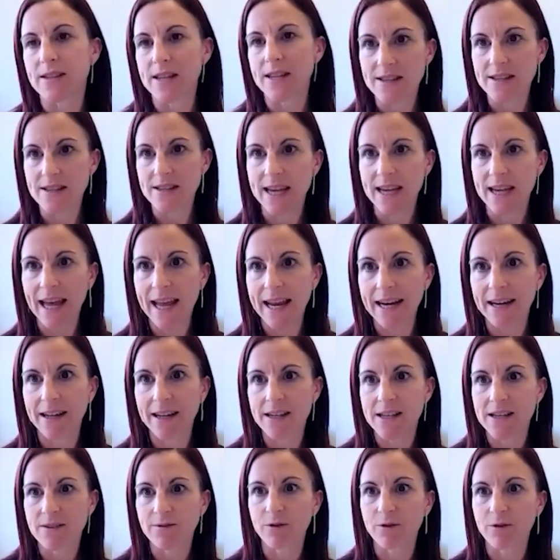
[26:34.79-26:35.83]

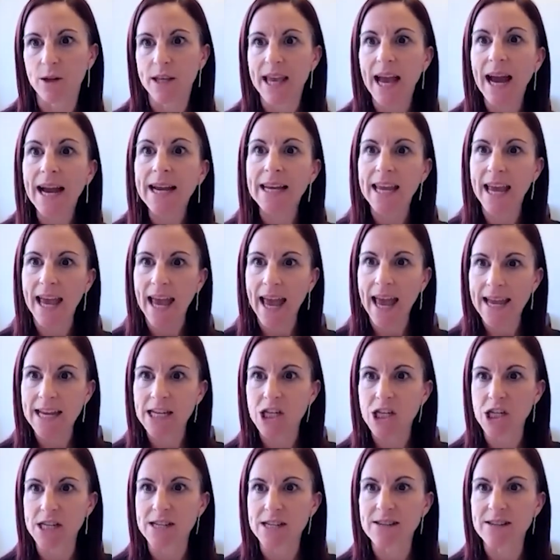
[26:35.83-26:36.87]
escalated for younger
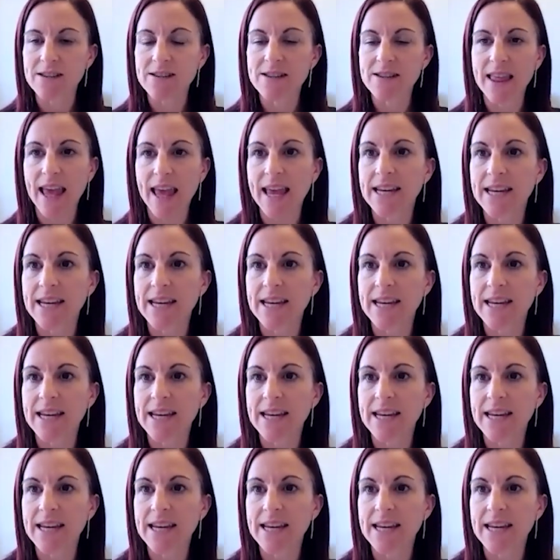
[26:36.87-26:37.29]
ages,